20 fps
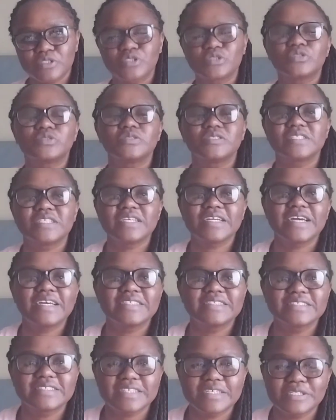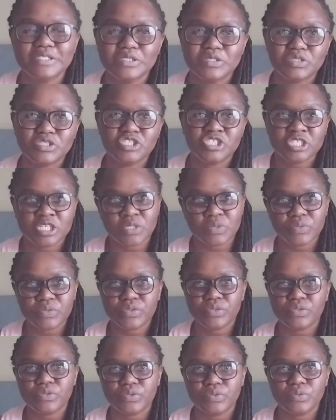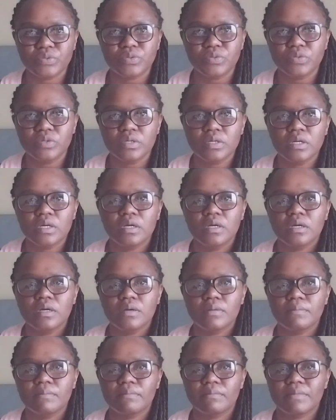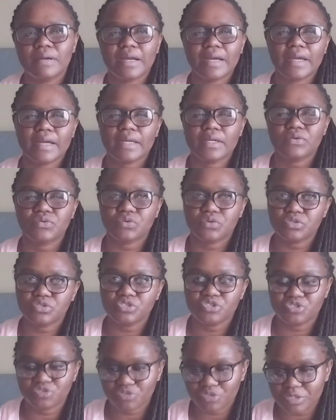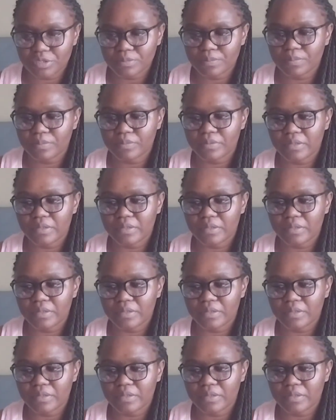So today I decided to share with you my road trip